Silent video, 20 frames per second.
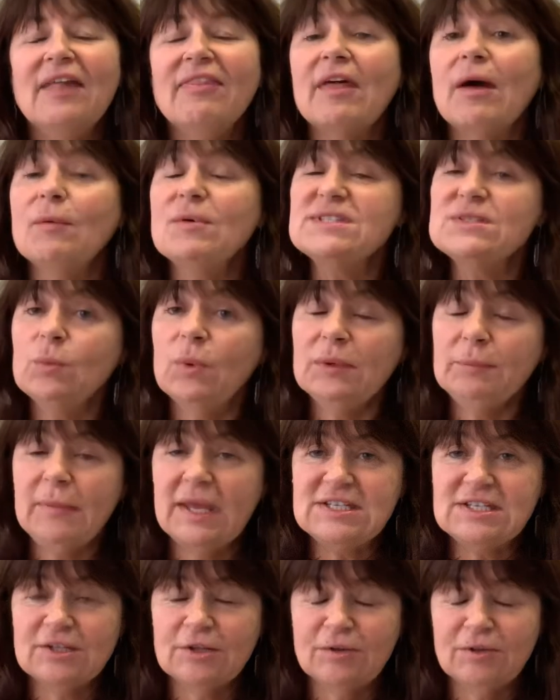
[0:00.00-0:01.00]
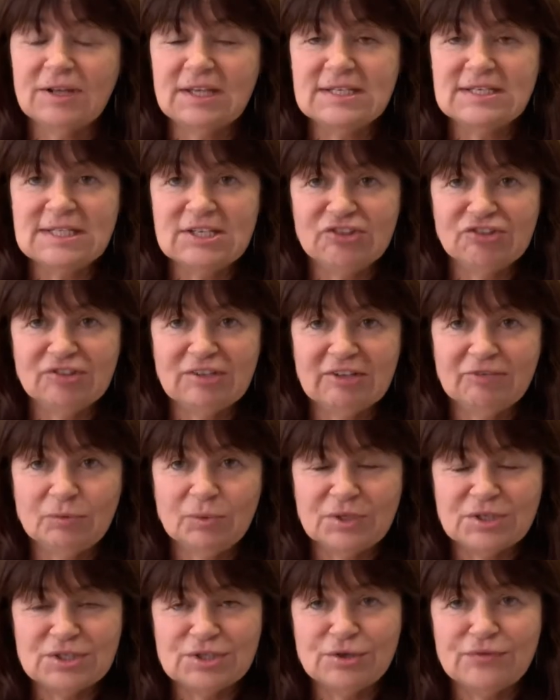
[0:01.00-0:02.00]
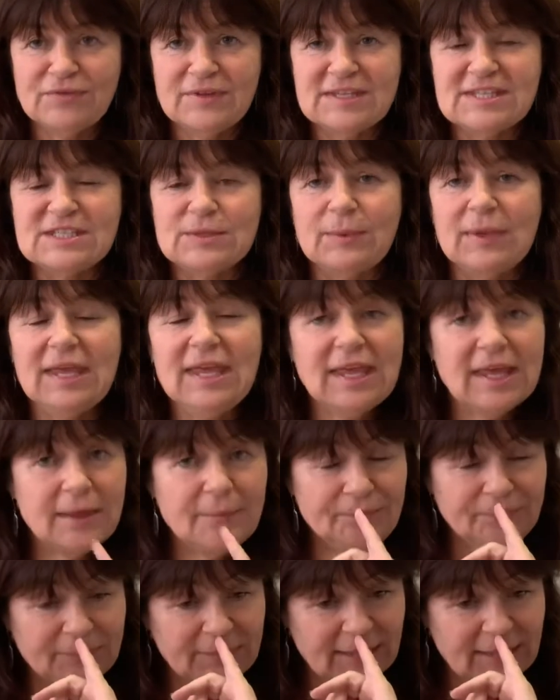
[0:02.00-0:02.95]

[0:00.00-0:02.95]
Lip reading: That was one medical condition I've worked on this week.